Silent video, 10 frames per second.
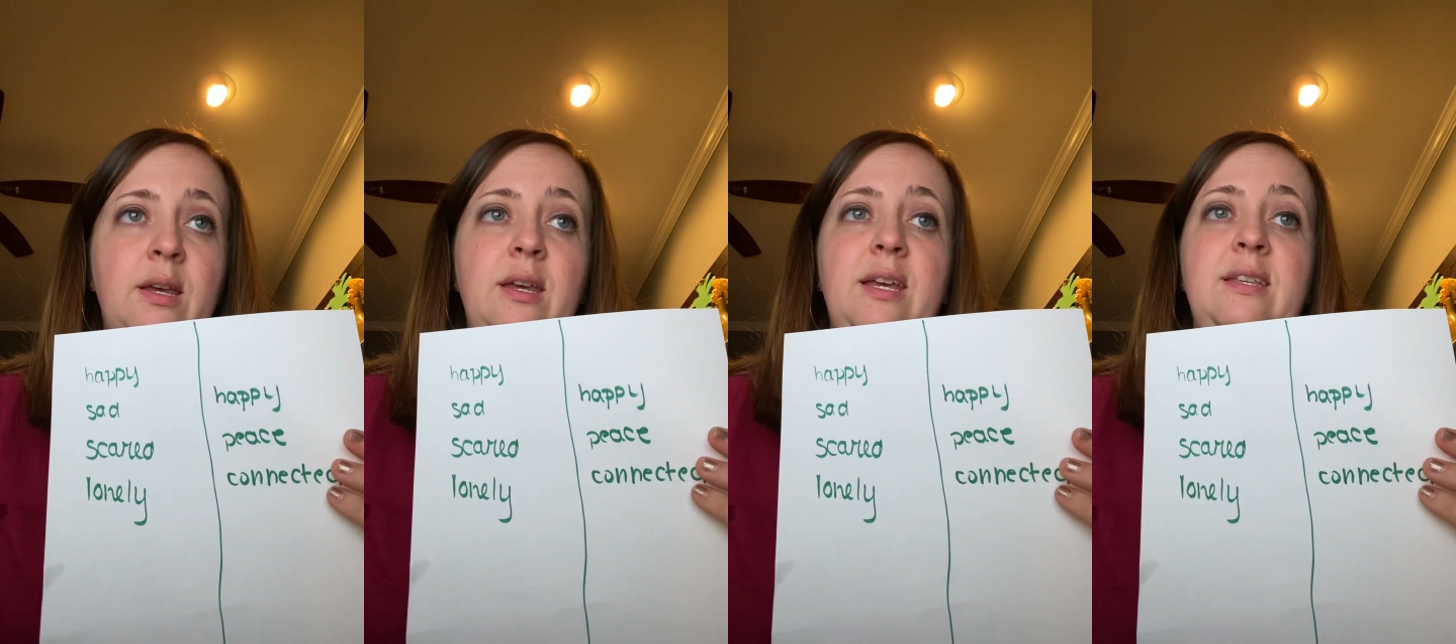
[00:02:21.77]

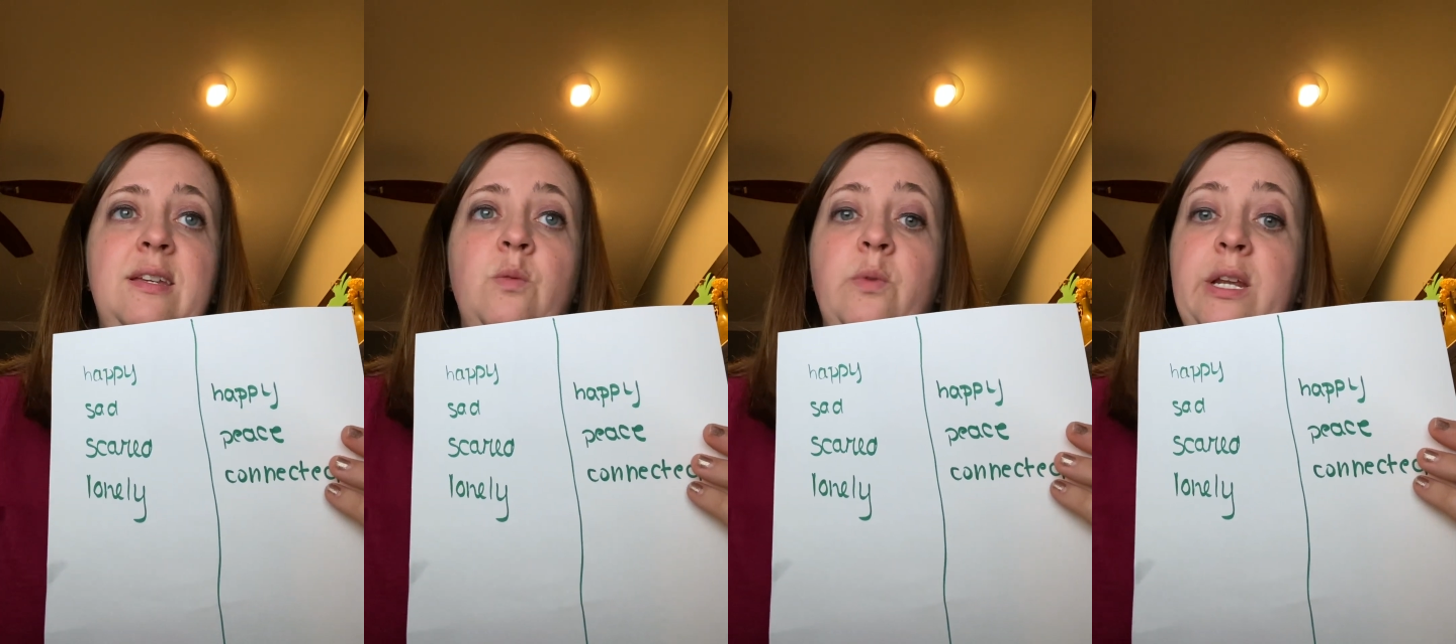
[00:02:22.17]
Is
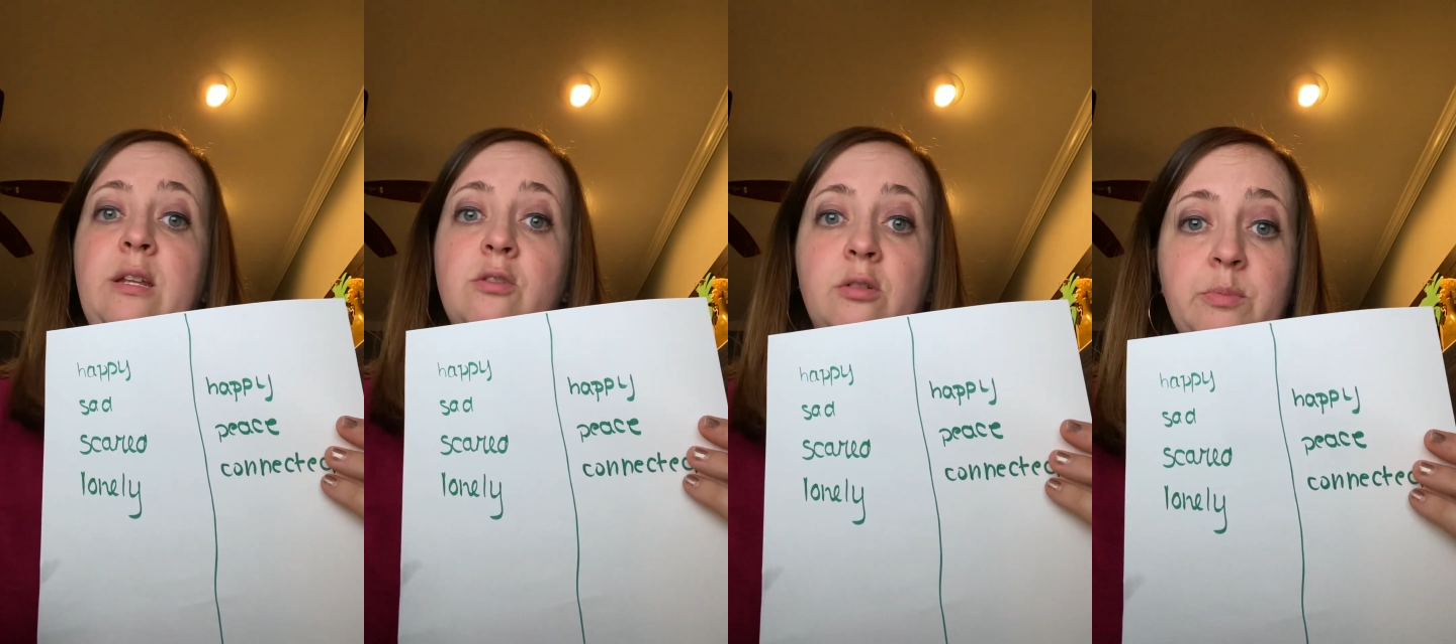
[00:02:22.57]
it reading
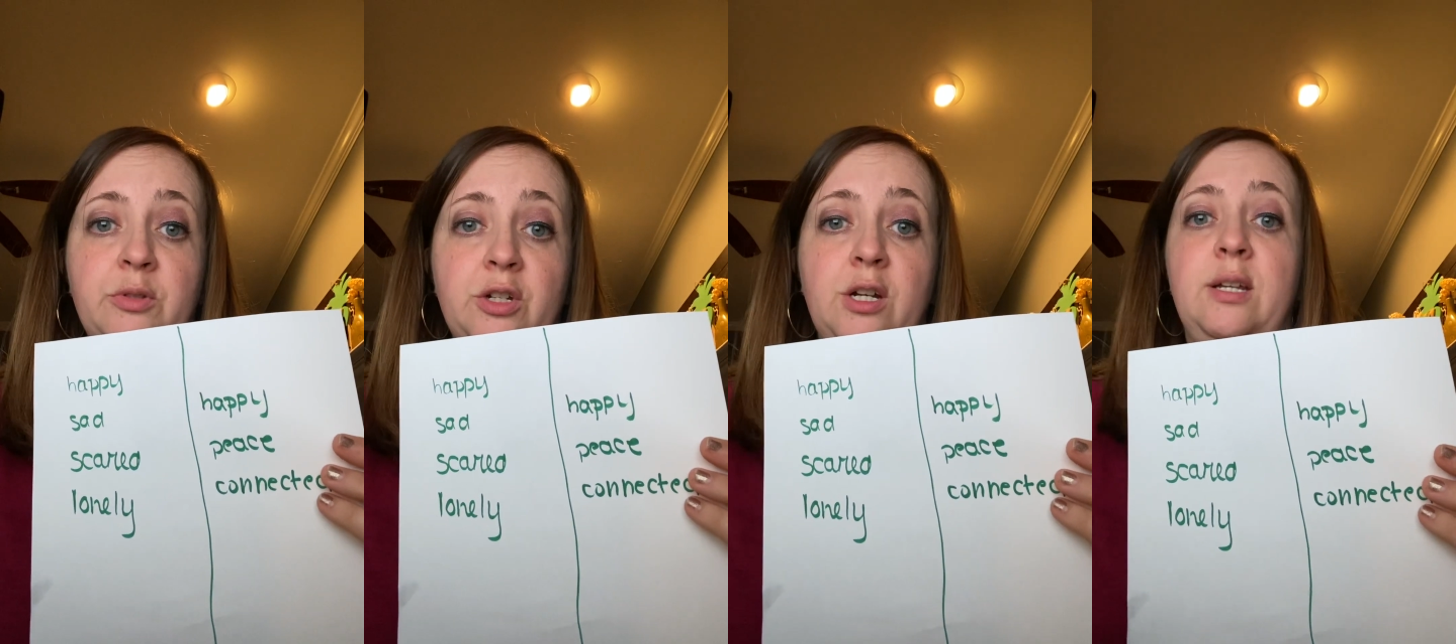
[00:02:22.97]

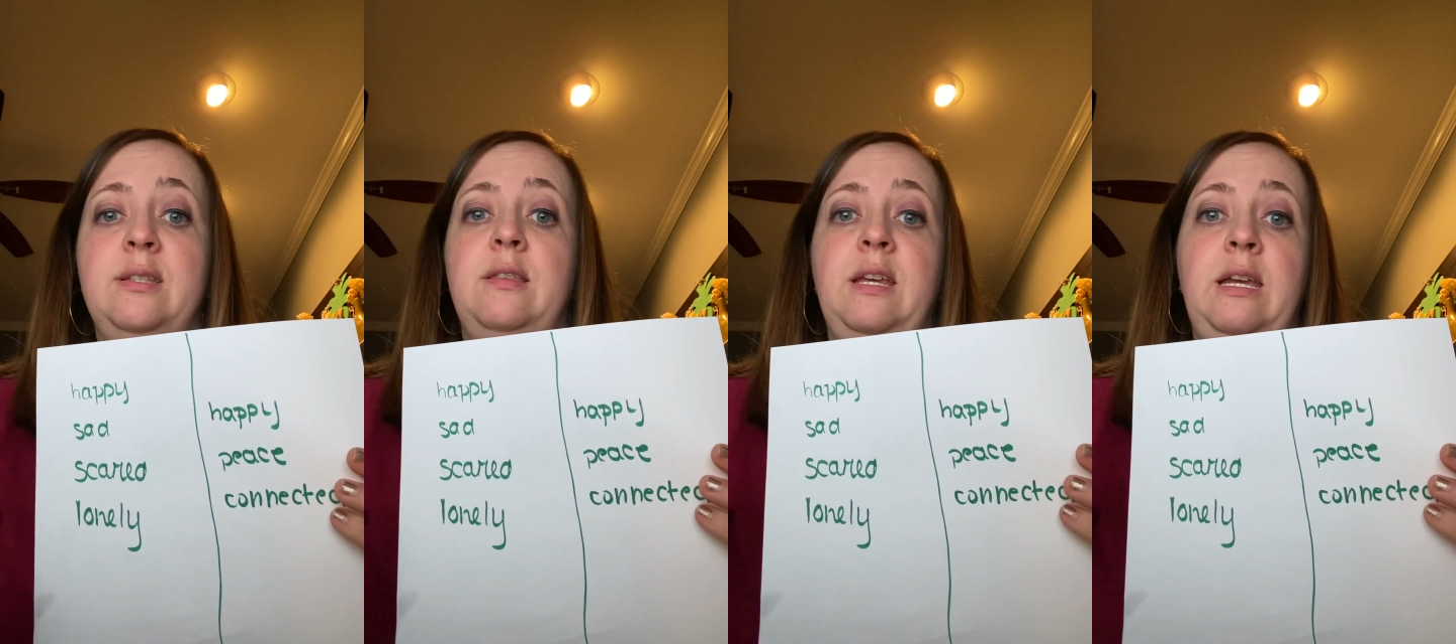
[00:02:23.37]
scripture? Is
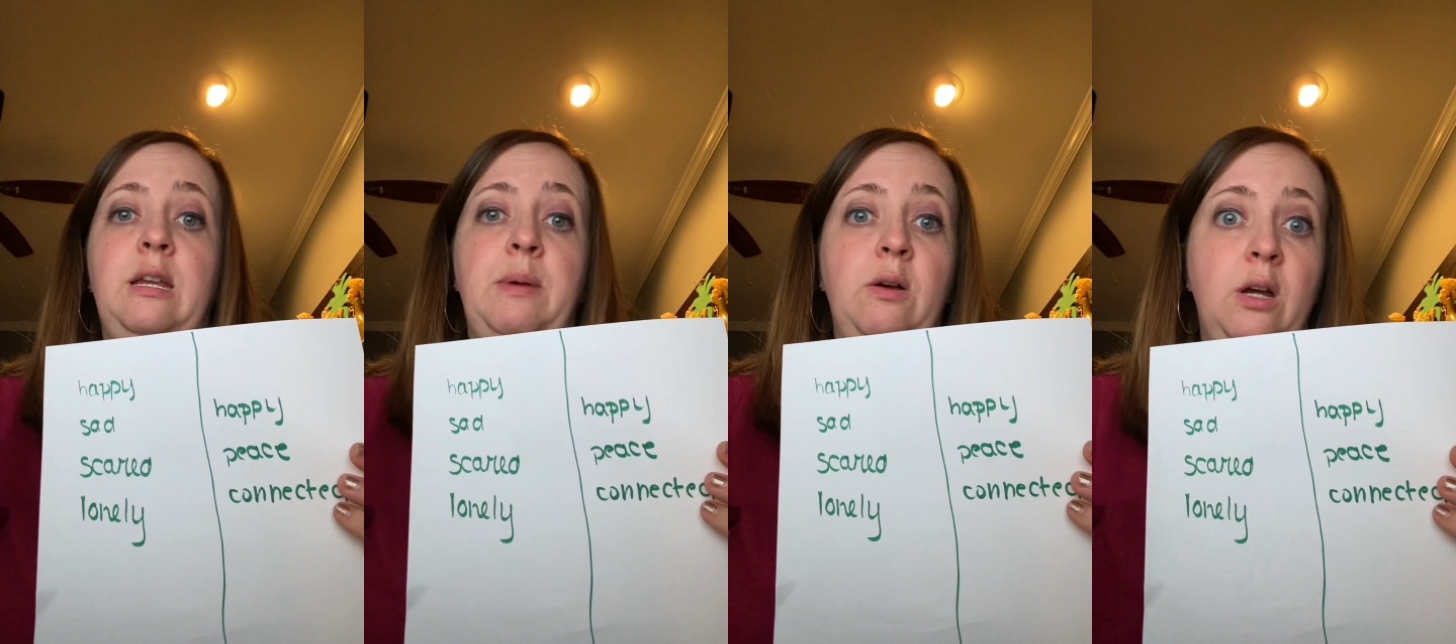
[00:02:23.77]
it thinking
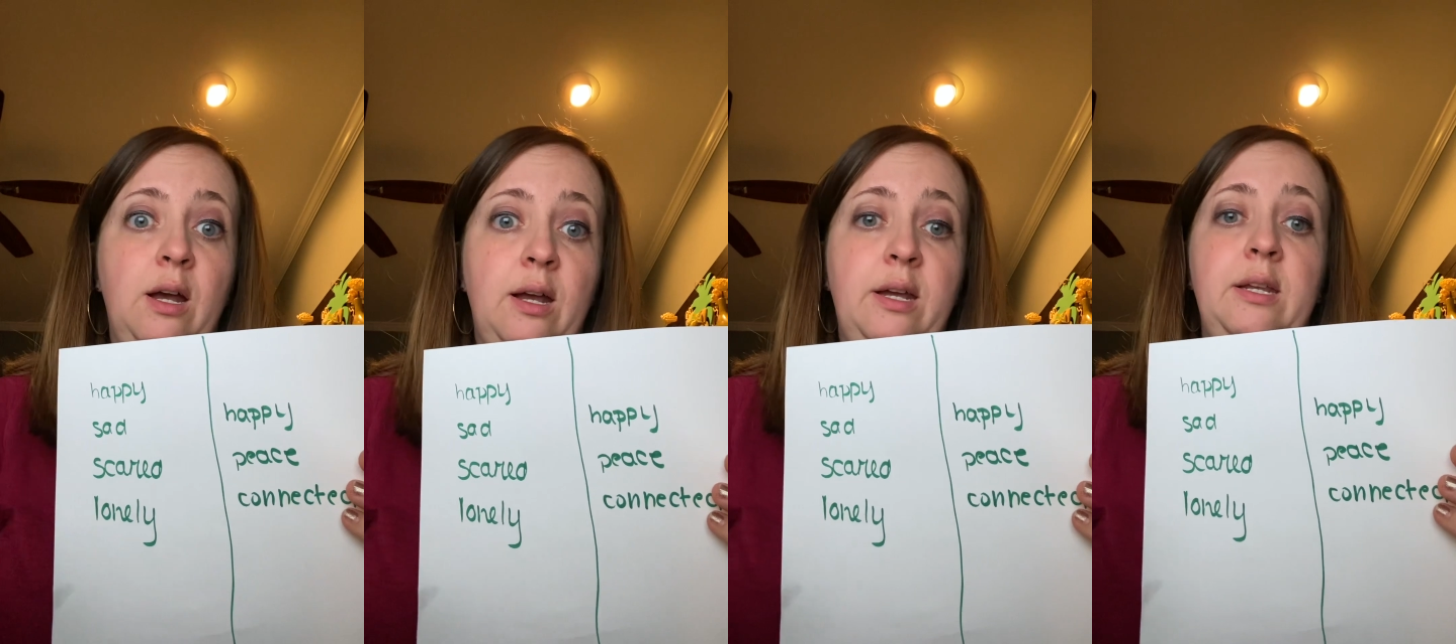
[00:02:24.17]
about
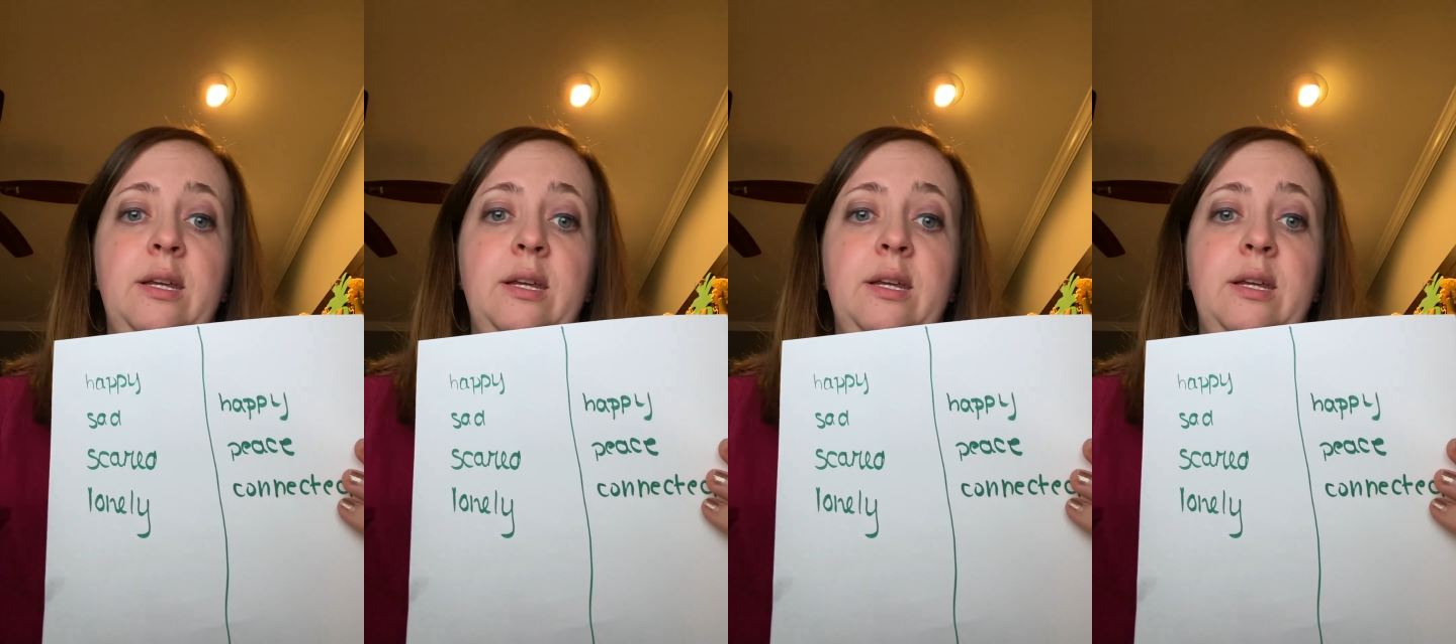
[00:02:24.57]
God?